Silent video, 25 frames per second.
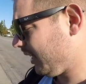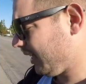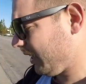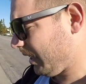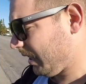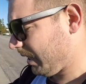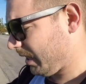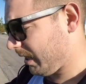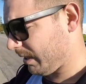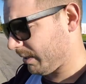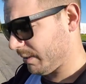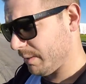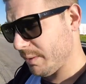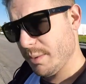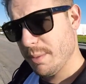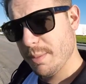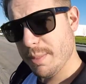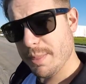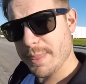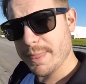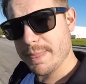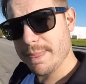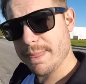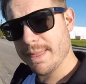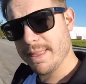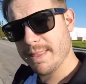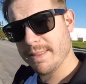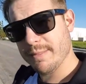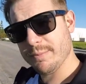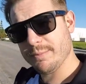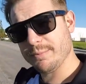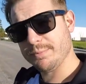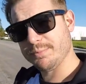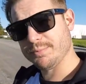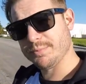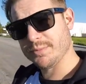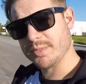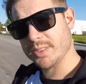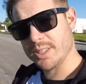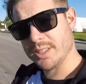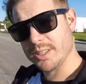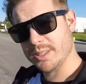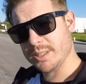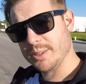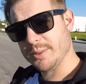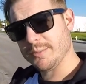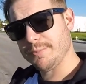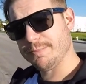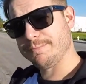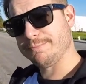Can someone buy the new battery even if they
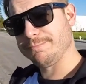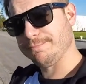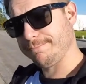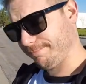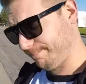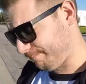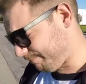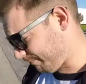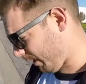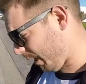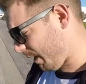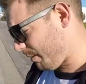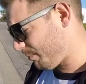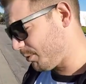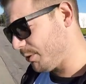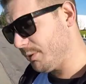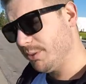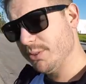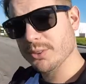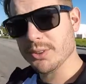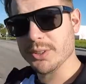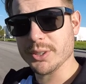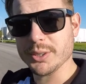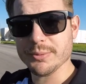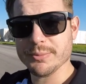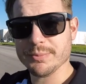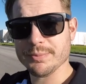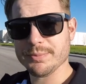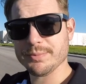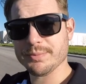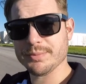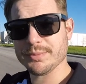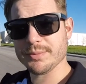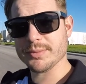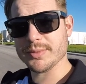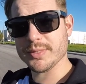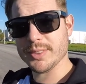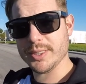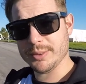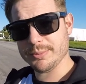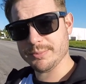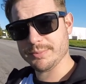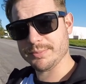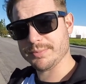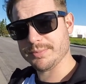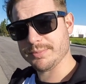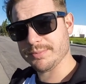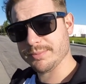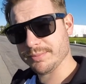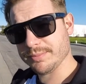have the old bike? Absolutely. Wow, so it's
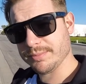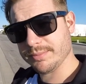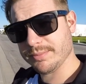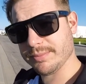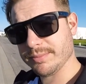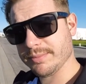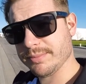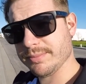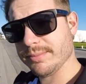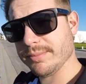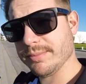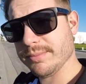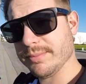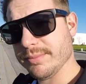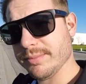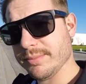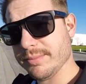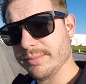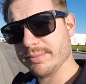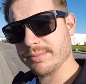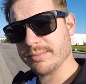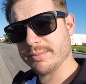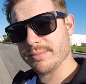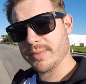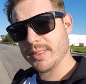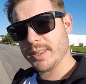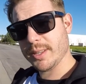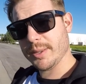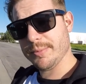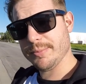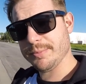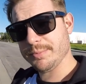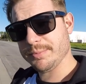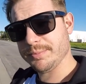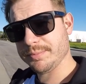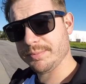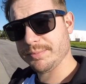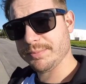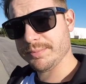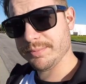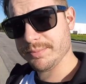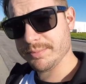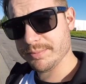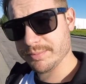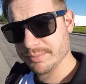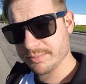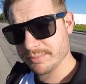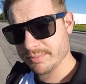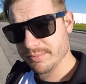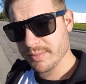it's connected to the battery and then you can use
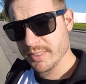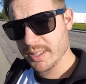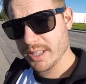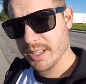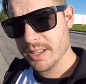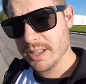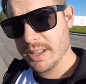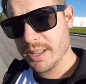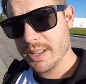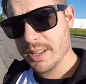this app thing.